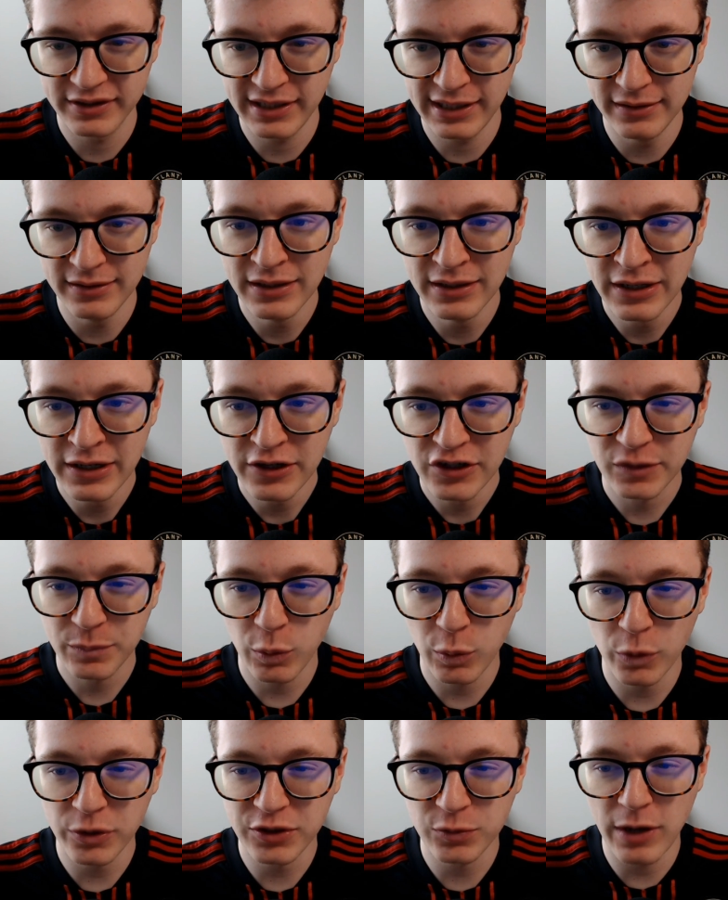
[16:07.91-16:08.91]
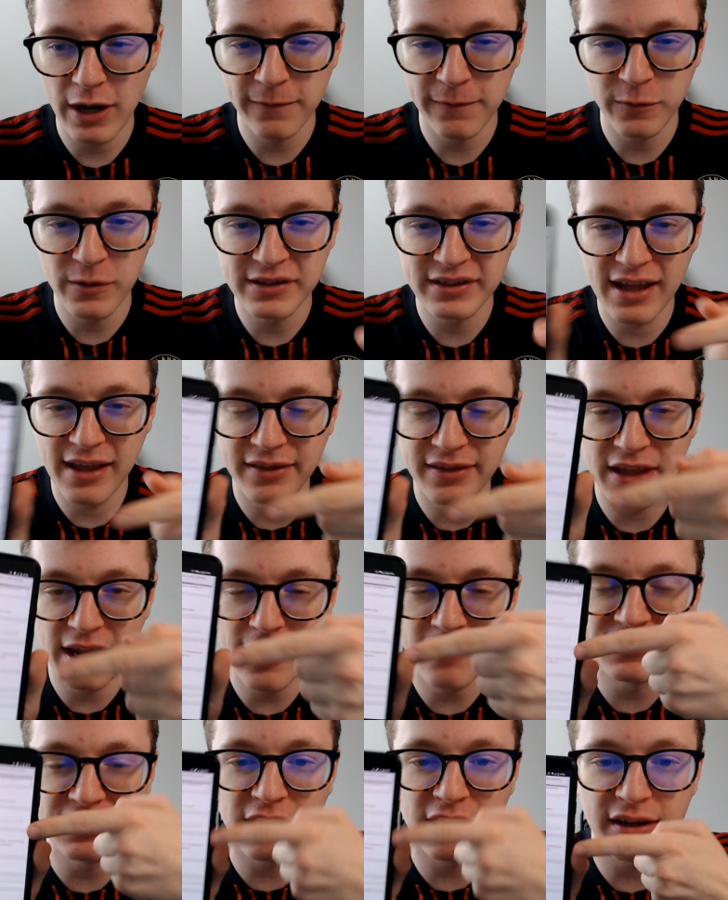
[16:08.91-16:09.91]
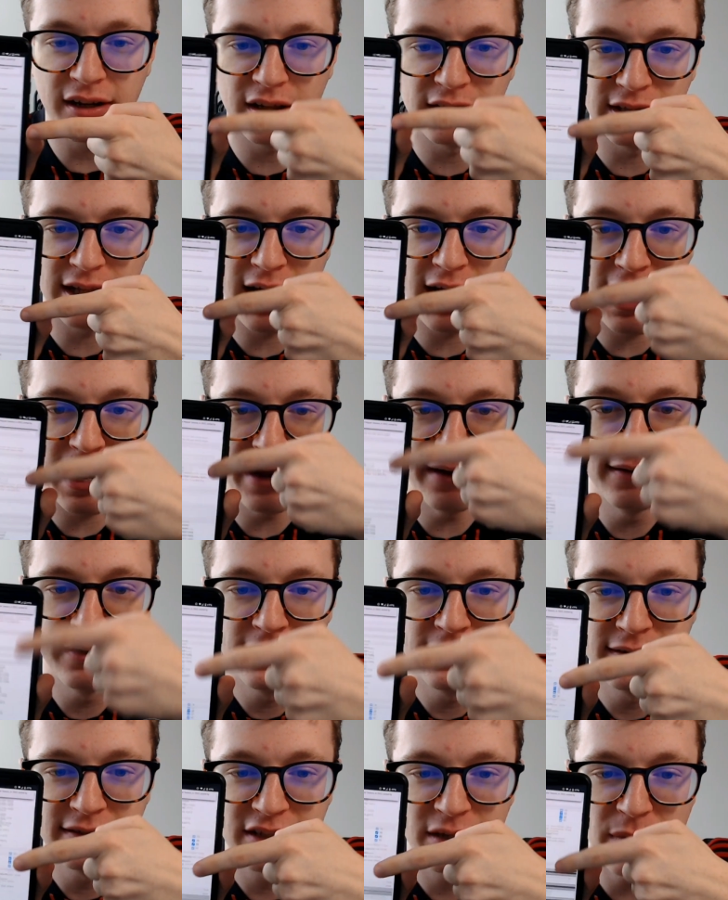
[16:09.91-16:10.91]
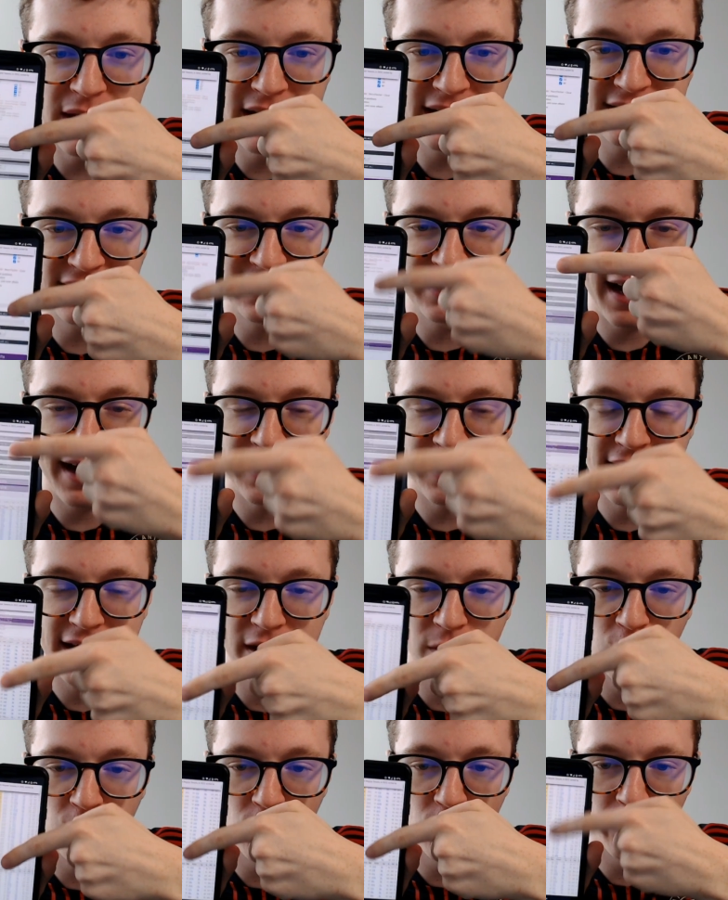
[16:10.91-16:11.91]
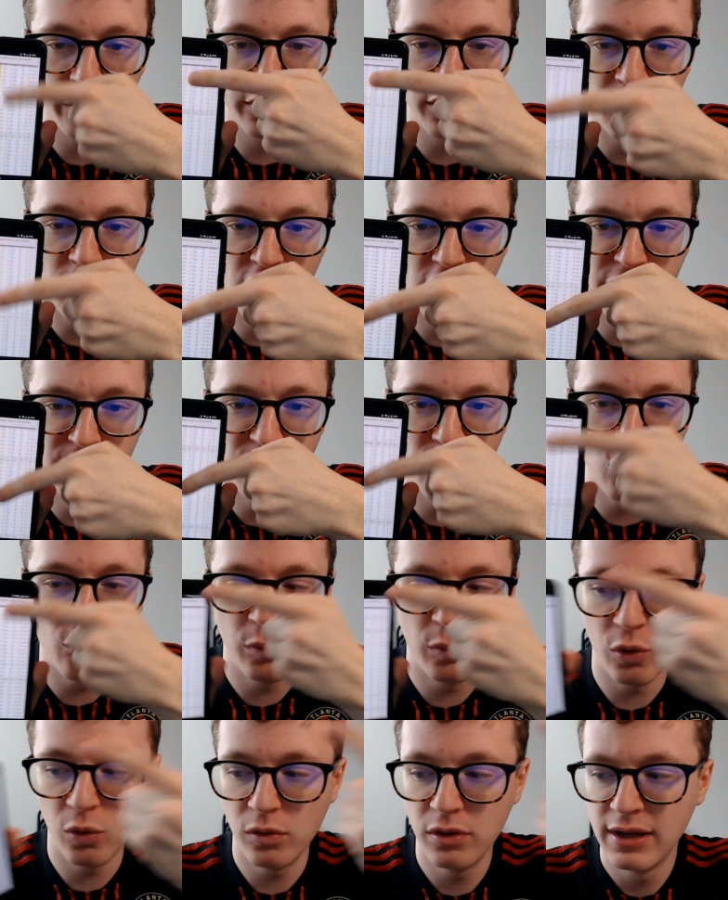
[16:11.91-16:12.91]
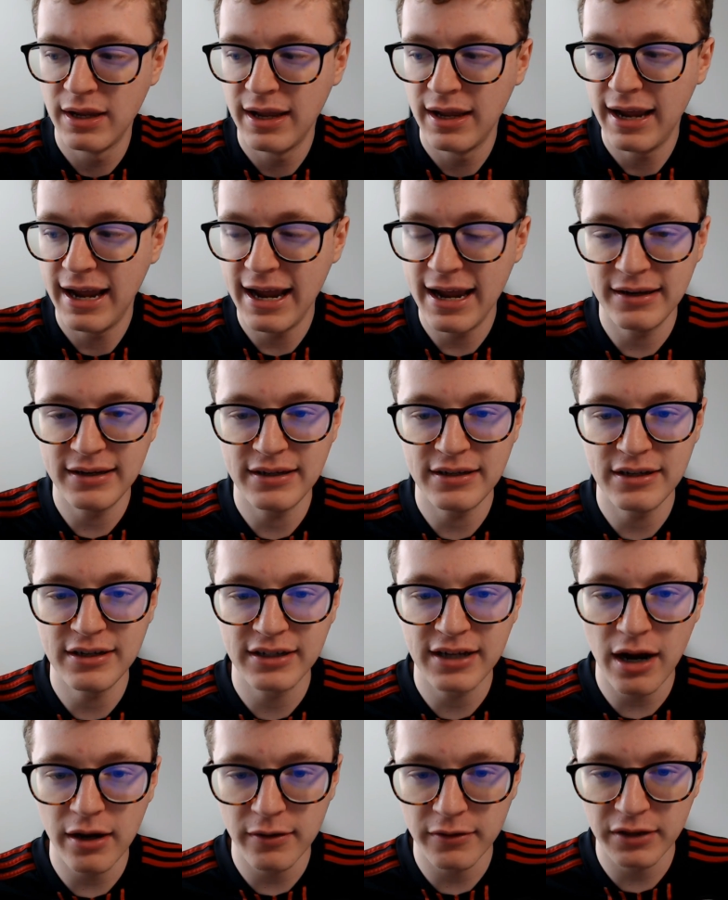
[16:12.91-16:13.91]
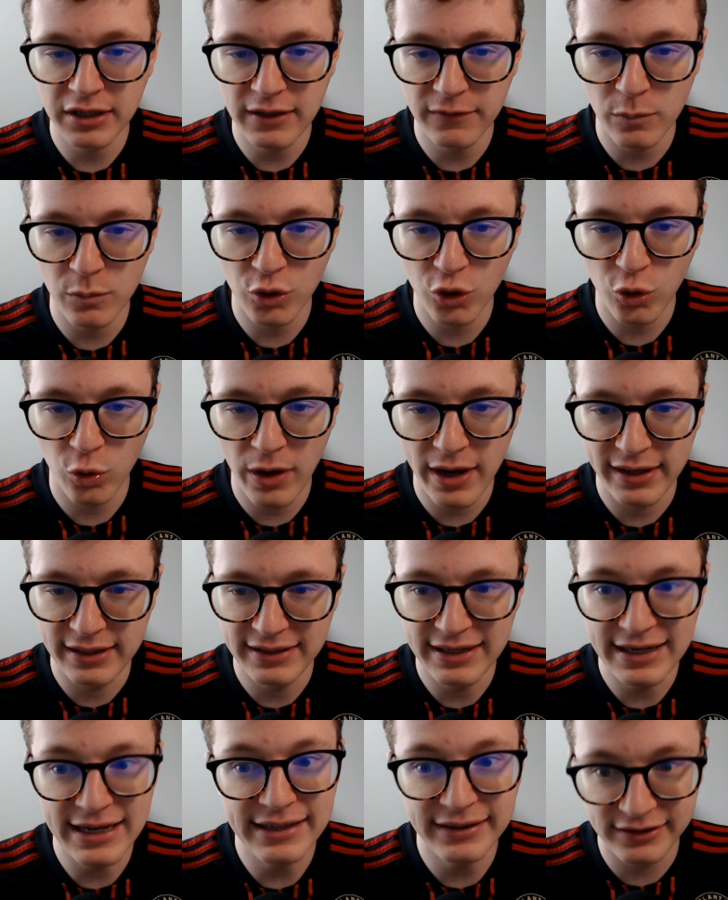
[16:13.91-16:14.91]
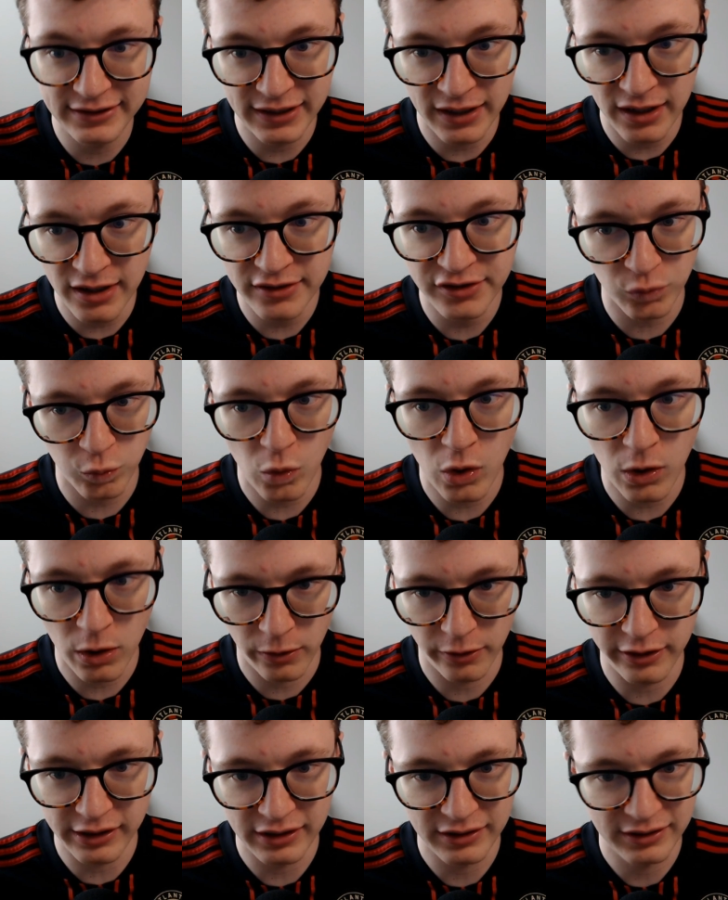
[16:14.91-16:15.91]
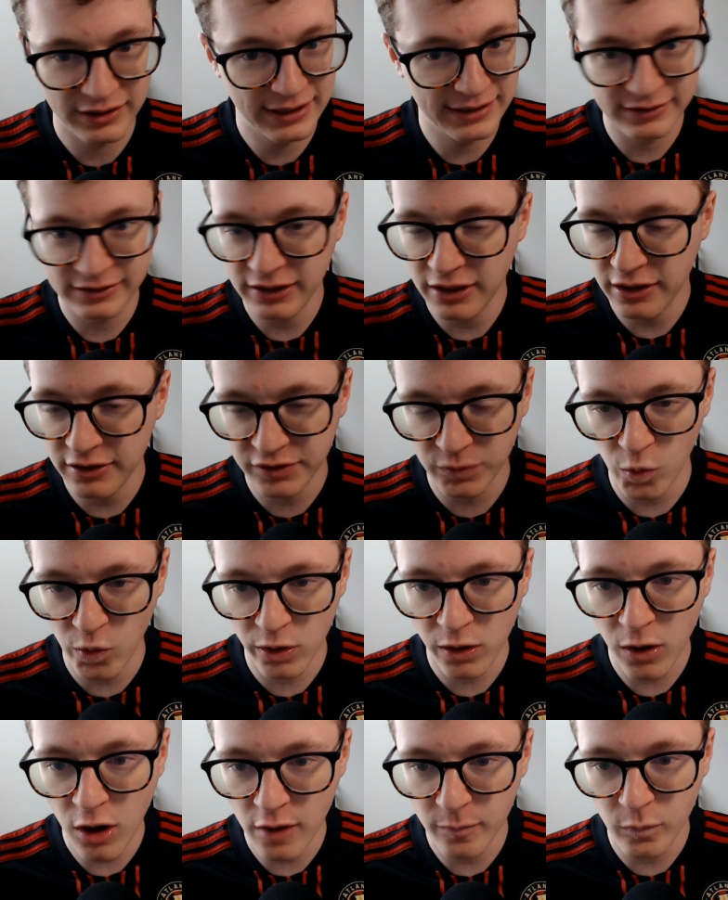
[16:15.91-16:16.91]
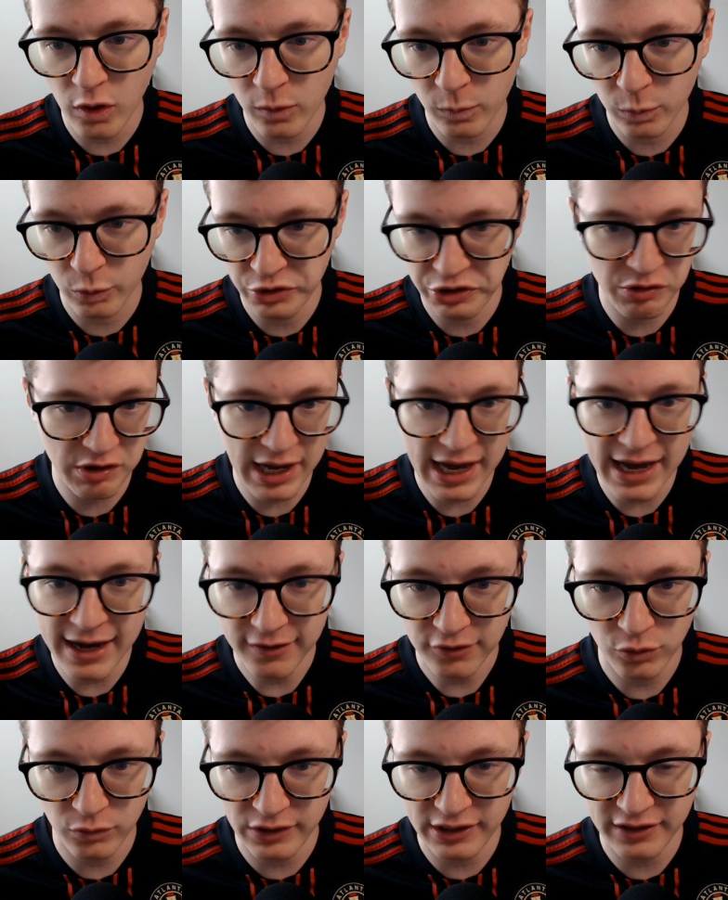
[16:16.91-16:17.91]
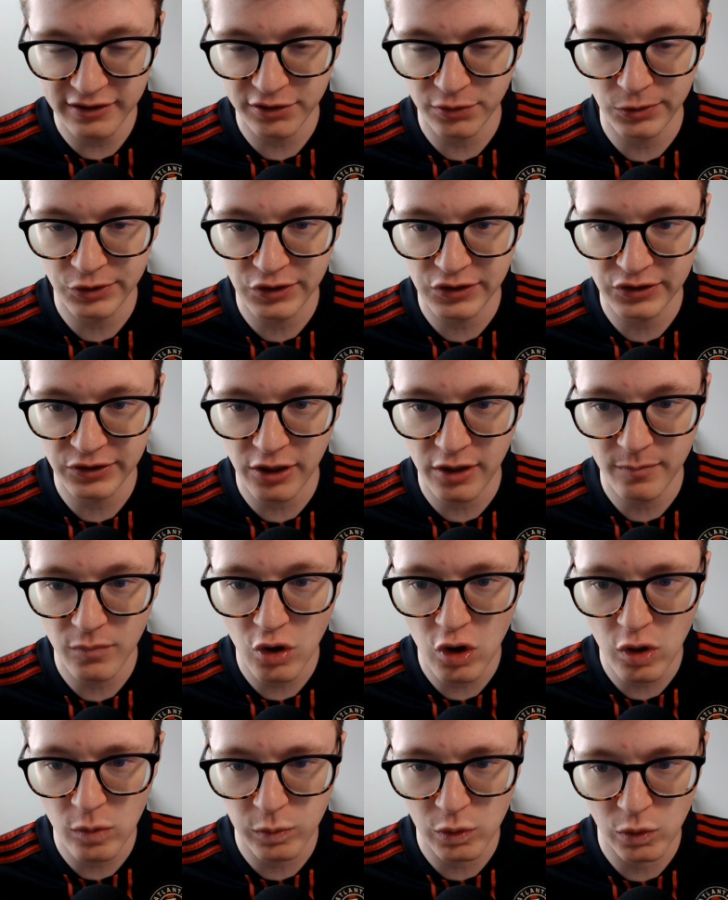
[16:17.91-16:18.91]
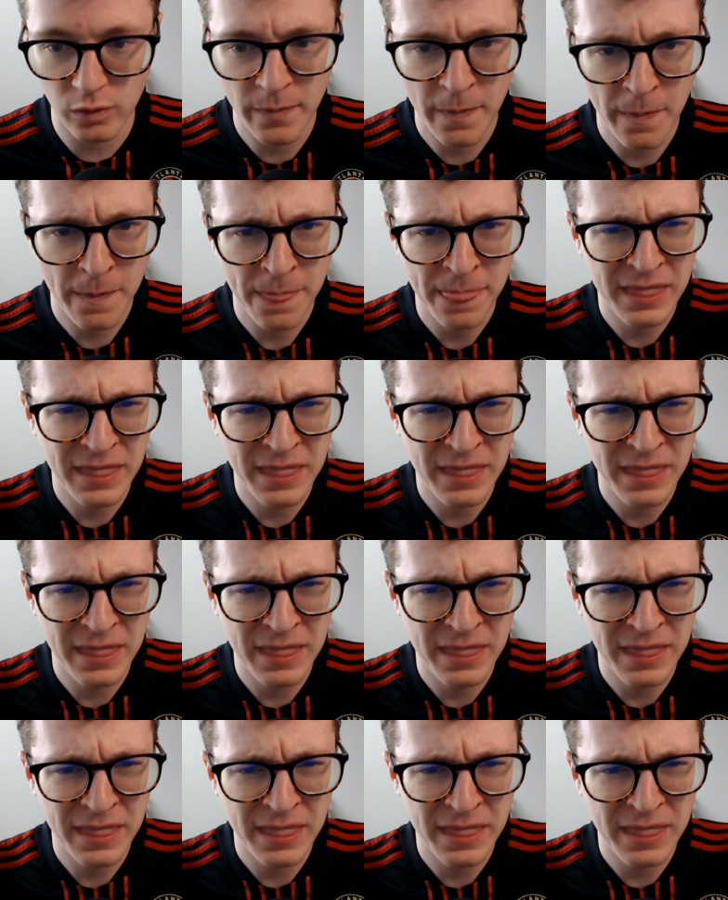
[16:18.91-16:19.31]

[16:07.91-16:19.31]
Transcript: And Sports Reference, they have done a lot to make Stathead work on mobile. And you gotta give them credit. It does work. It does work on mobile. You can do these searches on mobile.